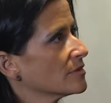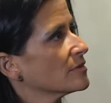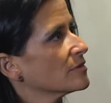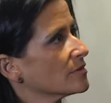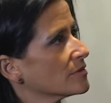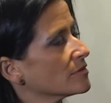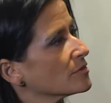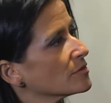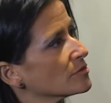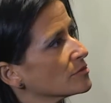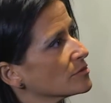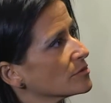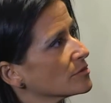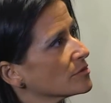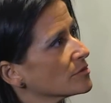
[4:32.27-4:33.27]

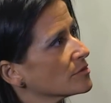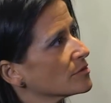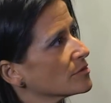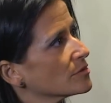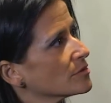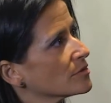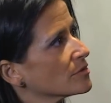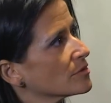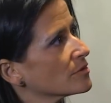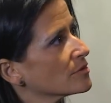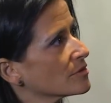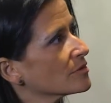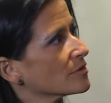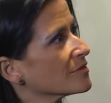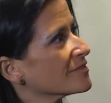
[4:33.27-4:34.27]

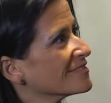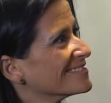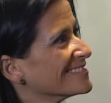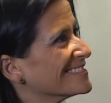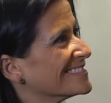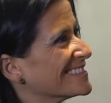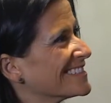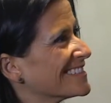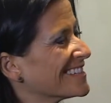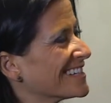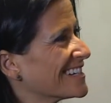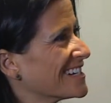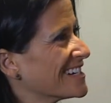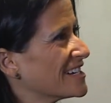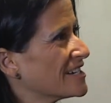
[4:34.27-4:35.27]

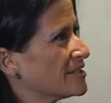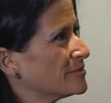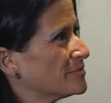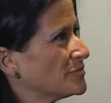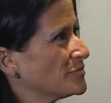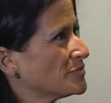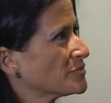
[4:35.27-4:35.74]
(not speaking)